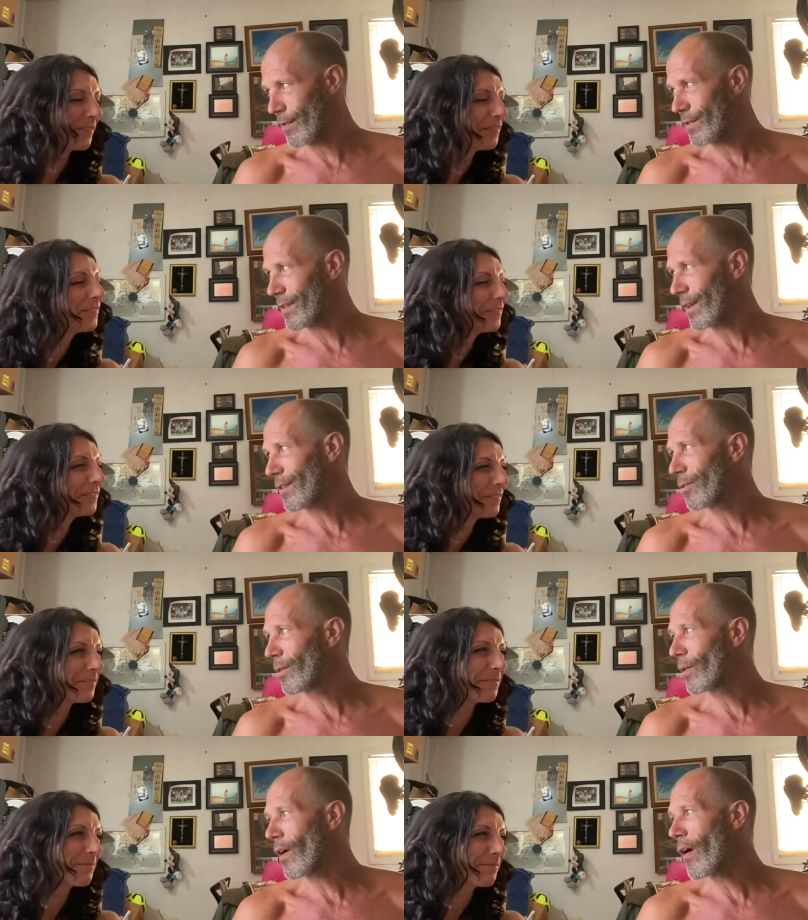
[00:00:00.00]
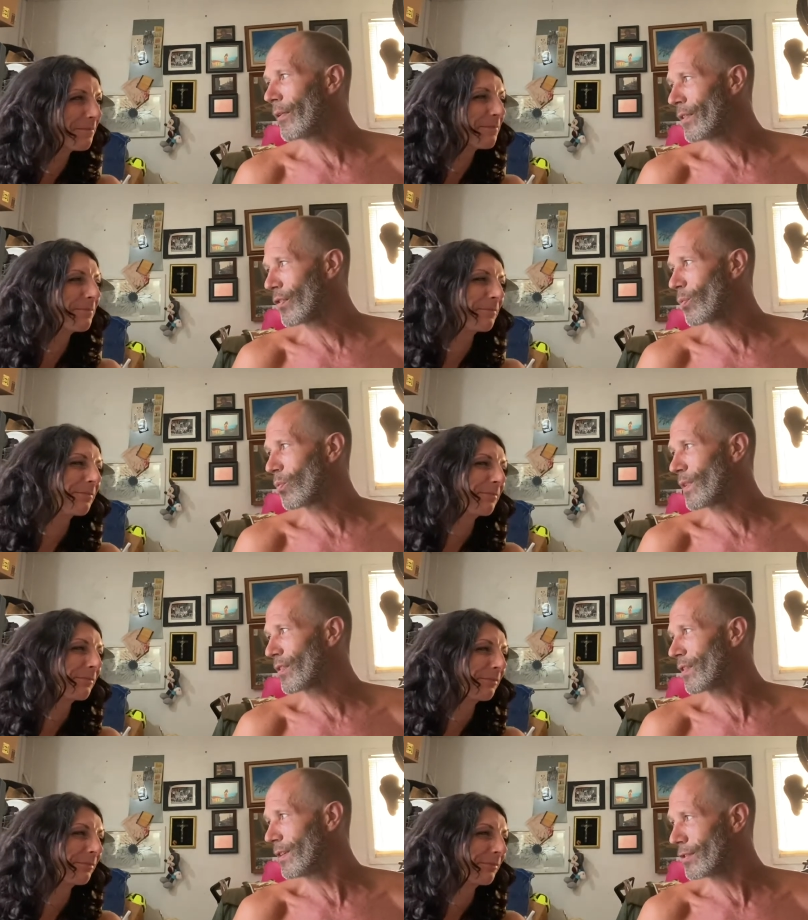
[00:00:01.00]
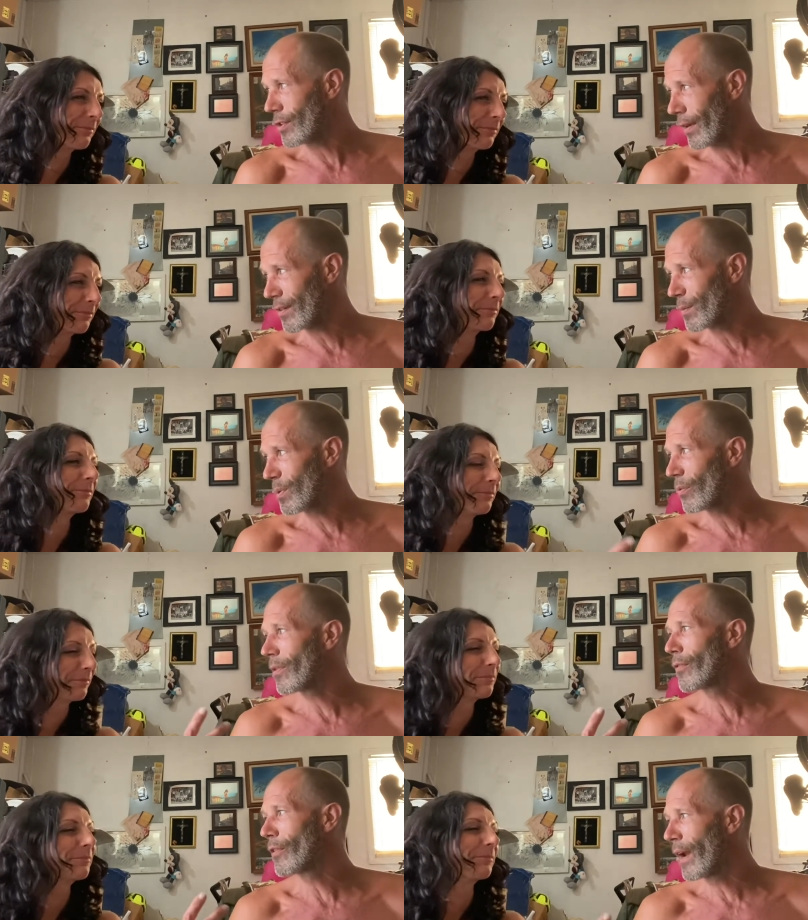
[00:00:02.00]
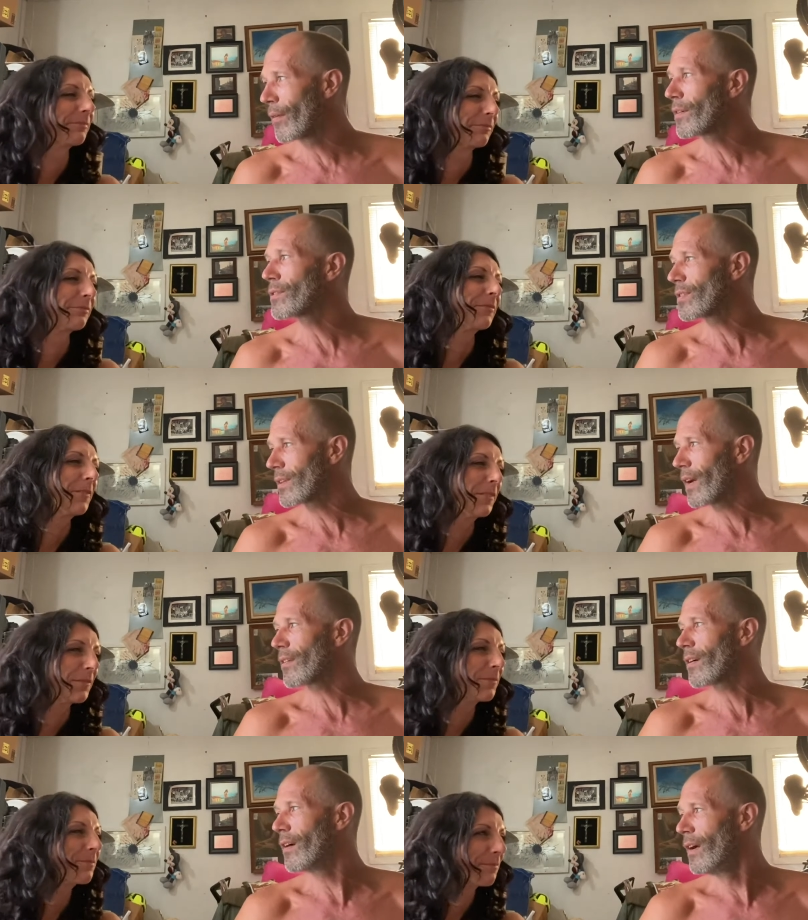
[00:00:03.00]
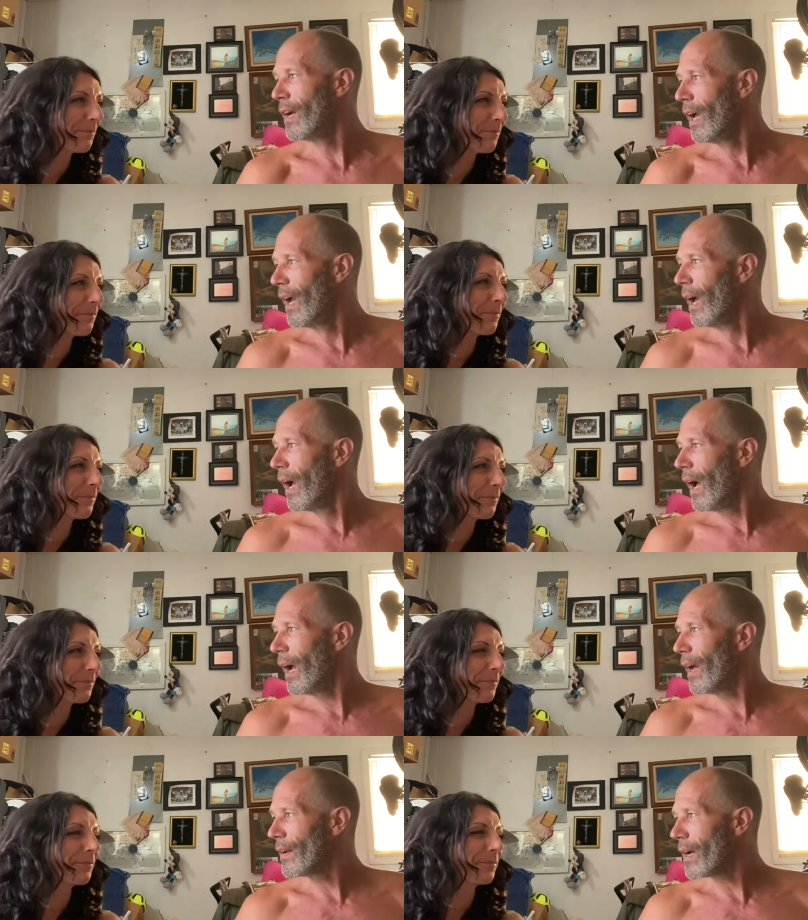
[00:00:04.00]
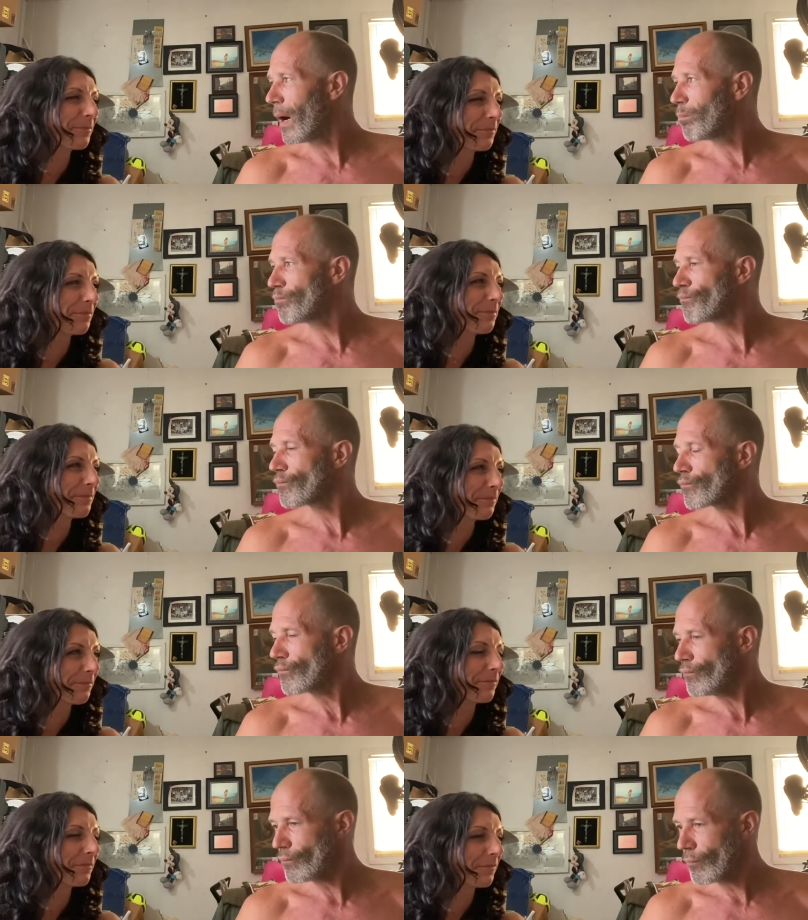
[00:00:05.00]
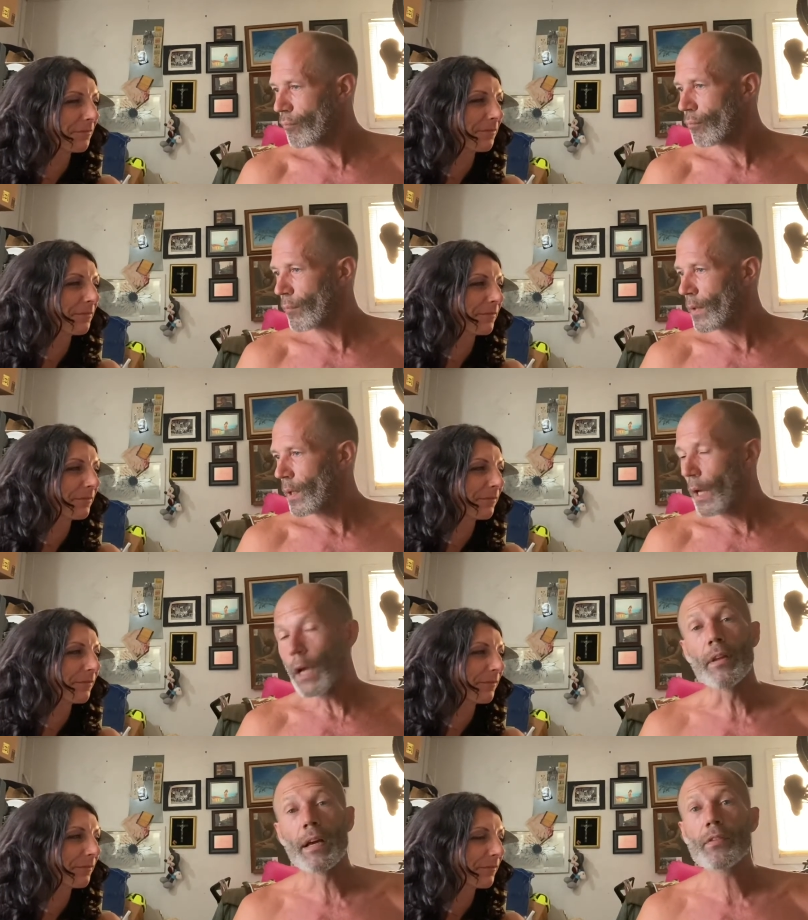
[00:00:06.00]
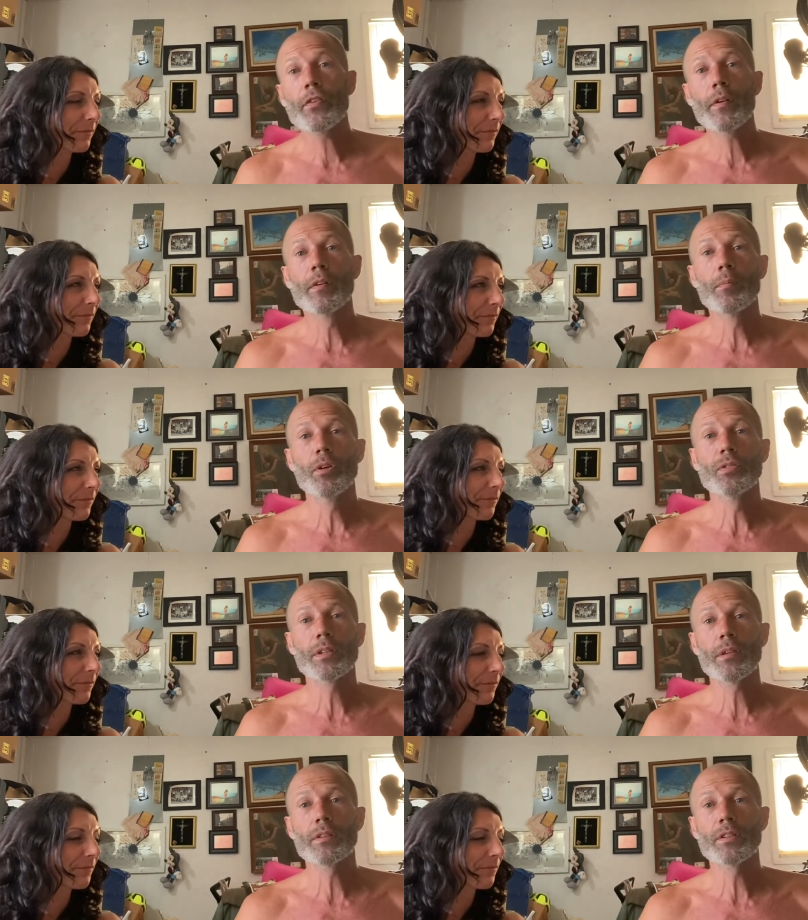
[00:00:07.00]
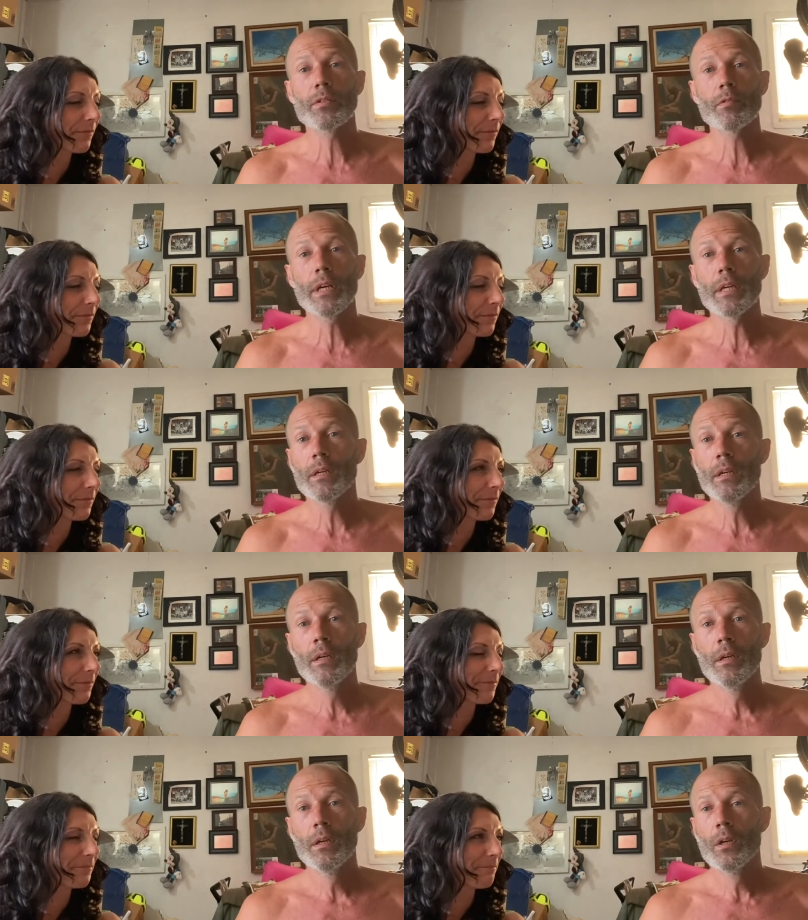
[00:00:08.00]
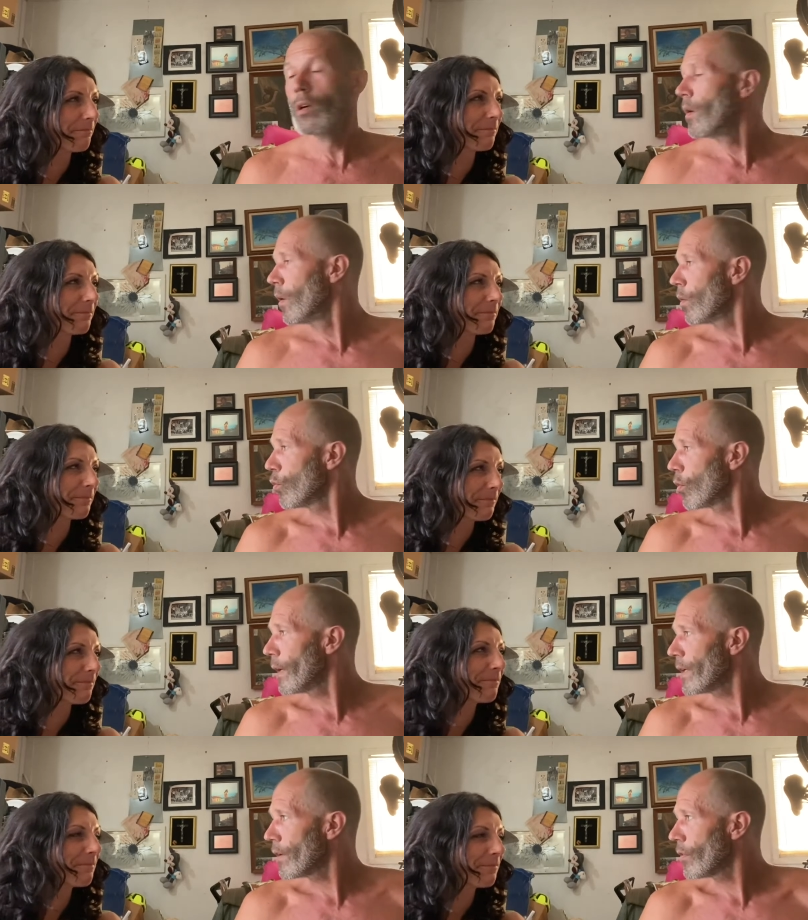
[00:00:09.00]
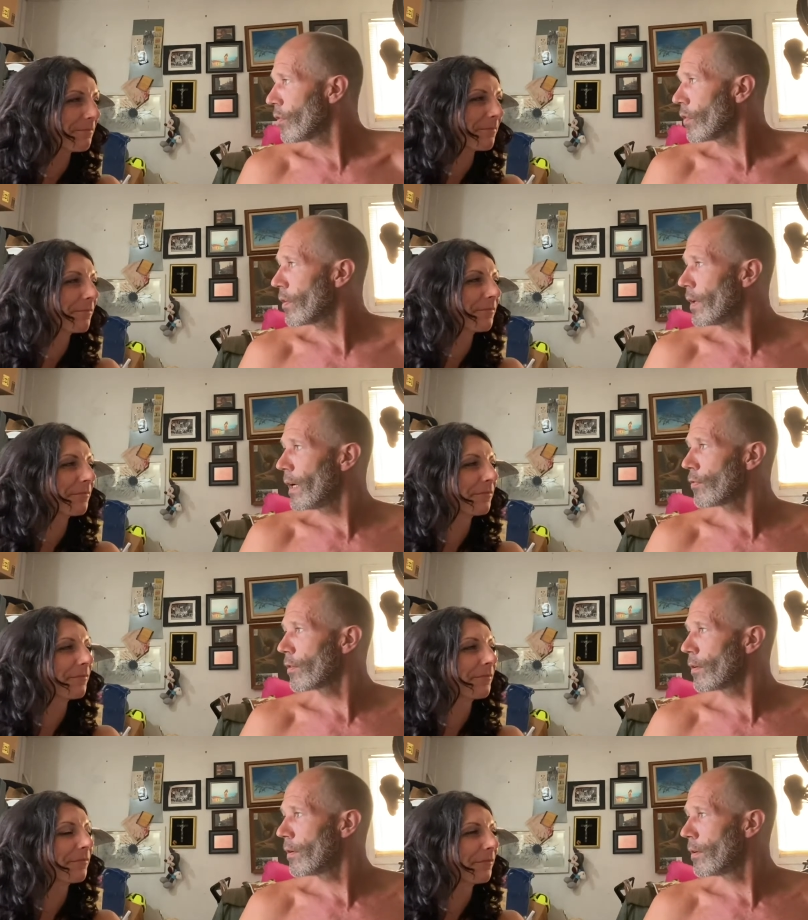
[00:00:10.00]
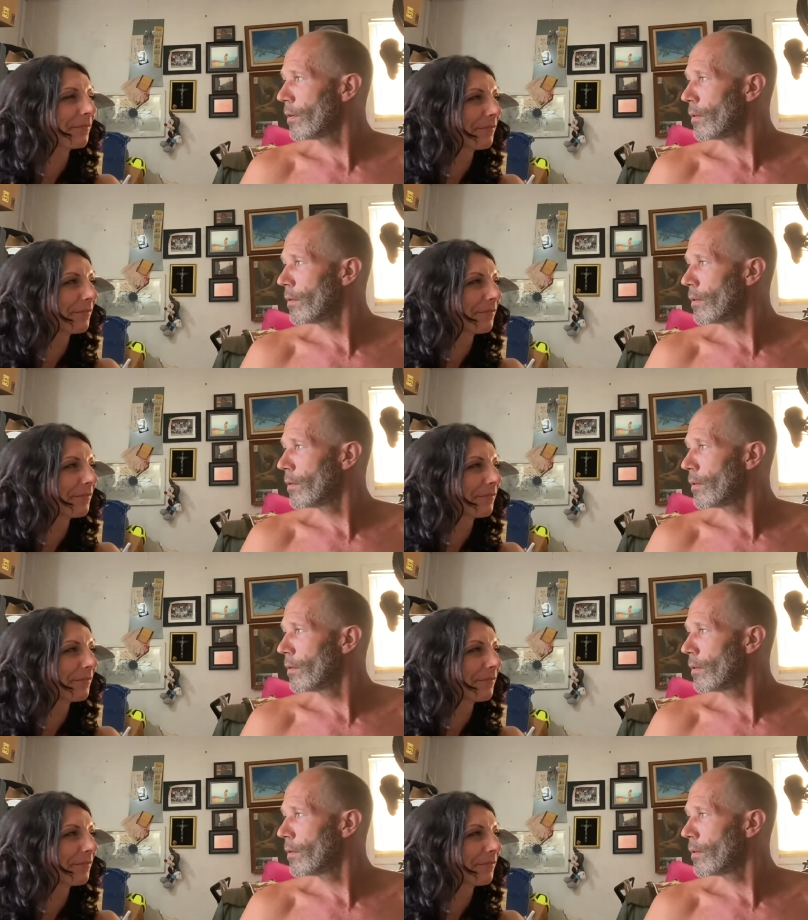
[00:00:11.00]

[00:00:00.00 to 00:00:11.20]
Speaker 1: together. We were always with each other, but we were never together. Mm-hmm. And um, and that's in the most innocent way. We waited until after, uh,